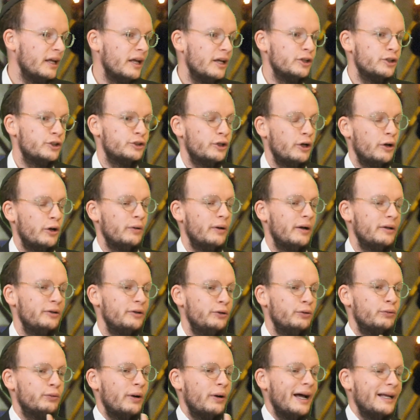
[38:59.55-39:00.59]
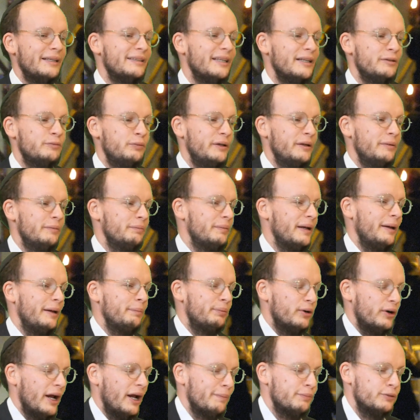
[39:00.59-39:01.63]
So you're right that we may
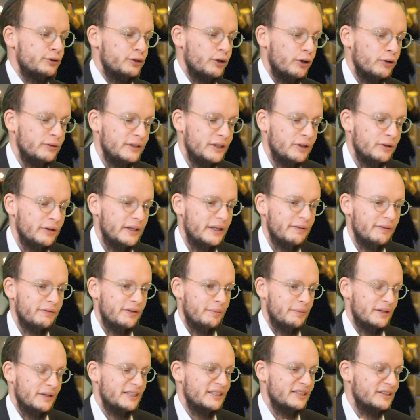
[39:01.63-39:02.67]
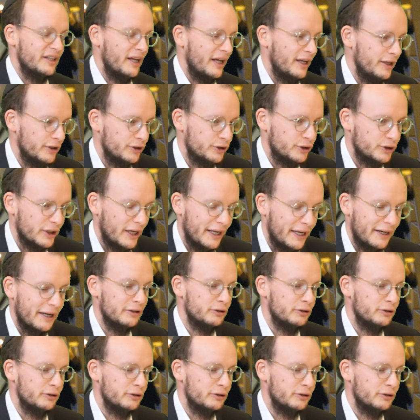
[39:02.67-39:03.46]
perhaps don't need to give them the stage. And I